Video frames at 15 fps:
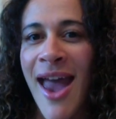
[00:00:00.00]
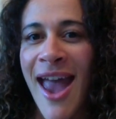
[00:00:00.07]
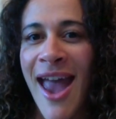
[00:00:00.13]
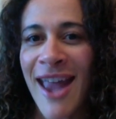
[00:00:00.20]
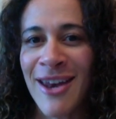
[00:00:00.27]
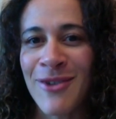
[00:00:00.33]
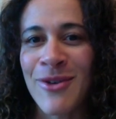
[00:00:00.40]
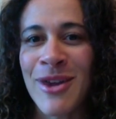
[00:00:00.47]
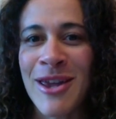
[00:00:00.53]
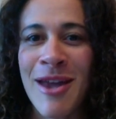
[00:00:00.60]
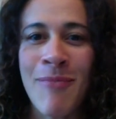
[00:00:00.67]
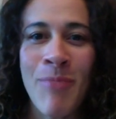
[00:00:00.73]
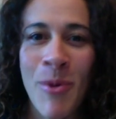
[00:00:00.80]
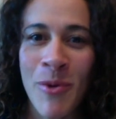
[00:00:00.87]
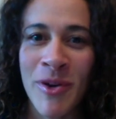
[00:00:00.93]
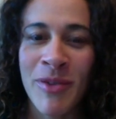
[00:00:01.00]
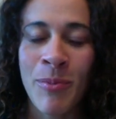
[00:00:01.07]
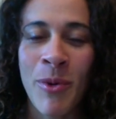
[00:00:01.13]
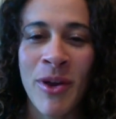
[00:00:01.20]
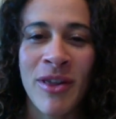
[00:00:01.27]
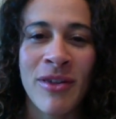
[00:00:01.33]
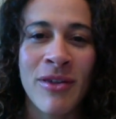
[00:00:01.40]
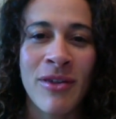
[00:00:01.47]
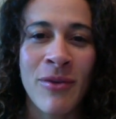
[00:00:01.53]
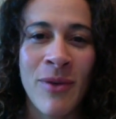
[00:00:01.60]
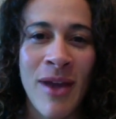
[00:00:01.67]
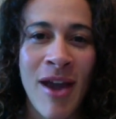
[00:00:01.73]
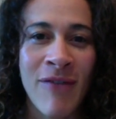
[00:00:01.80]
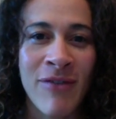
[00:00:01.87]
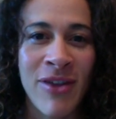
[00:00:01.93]
And you can get bonus points doing
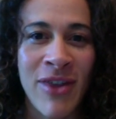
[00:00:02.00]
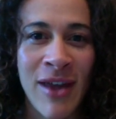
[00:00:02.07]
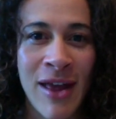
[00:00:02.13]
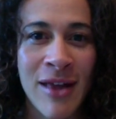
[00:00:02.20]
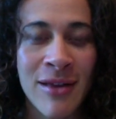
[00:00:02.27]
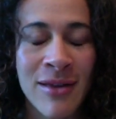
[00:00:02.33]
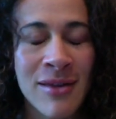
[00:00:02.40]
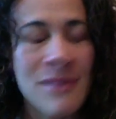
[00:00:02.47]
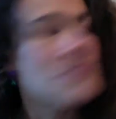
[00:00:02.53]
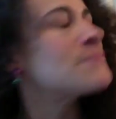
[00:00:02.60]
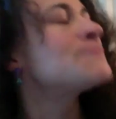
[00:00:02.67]
everything else.